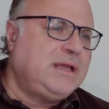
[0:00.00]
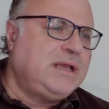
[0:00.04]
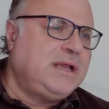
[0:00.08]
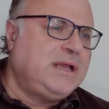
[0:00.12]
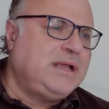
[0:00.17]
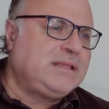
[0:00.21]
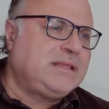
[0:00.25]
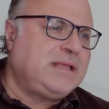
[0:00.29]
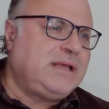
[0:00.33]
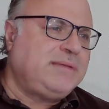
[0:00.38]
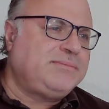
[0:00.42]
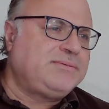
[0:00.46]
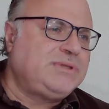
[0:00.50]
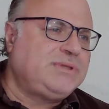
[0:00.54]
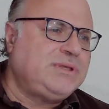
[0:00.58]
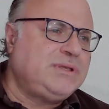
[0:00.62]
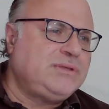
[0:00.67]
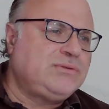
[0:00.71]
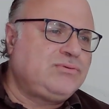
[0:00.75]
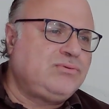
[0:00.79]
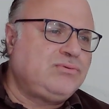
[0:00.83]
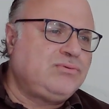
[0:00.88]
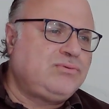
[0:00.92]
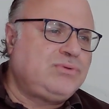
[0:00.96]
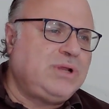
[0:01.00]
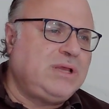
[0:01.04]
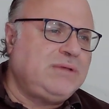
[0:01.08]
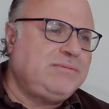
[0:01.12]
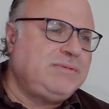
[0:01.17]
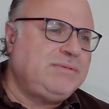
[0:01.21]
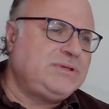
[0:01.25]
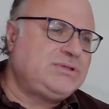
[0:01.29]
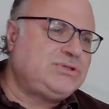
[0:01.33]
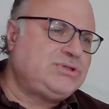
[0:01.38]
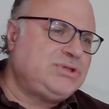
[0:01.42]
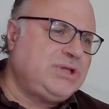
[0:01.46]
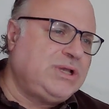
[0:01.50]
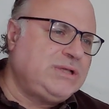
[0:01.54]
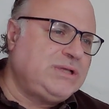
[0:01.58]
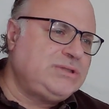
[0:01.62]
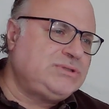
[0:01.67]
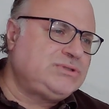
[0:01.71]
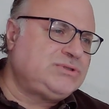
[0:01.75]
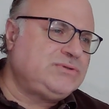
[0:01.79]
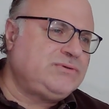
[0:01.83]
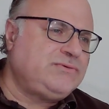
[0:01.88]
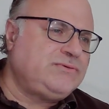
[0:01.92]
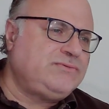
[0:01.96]
Adapting to climate
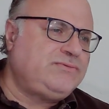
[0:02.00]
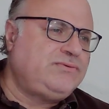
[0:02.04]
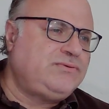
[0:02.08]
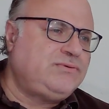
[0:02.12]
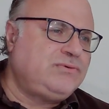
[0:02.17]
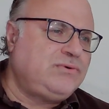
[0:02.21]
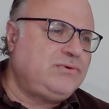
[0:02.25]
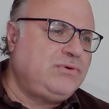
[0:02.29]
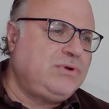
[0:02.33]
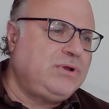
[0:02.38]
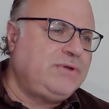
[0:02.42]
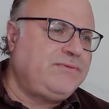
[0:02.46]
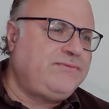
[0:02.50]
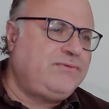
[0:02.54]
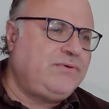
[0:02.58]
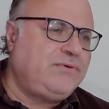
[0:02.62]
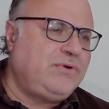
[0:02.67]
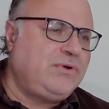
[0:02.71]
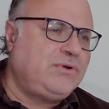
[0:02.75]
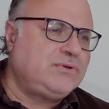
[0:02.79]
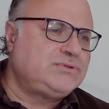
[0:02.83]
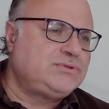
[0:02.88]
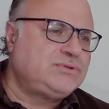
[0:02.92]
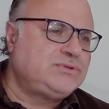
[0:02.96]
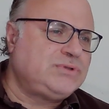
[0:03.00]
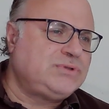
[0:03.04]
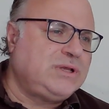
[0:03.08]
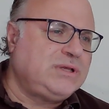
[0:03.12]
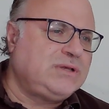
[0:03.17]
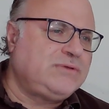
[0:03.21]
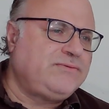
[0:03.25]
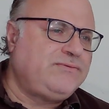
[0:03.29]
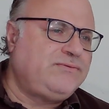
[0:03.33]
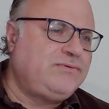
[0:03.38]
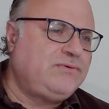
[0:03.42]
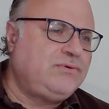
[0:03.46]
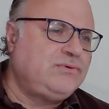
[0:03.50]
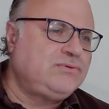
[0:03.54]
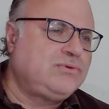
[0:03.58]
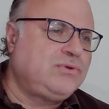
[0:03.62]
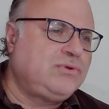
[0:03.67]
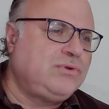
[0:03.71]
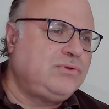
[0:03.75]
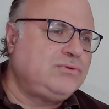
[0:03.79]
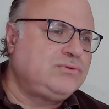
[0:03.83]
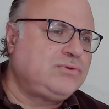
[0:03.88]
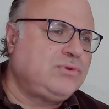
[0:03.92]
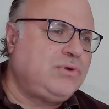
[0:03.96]
change through efforts like food
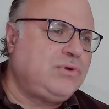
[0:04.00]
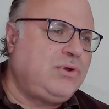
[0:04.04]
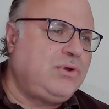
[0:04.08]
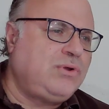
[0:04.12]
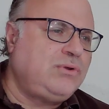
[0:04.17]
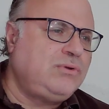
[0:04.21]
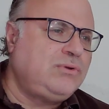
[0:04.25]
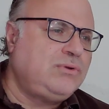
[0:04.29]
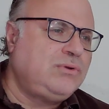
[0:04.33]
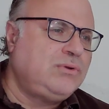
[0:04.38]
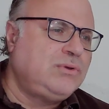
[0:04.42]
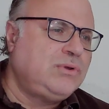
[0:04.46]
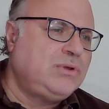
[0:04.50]
control,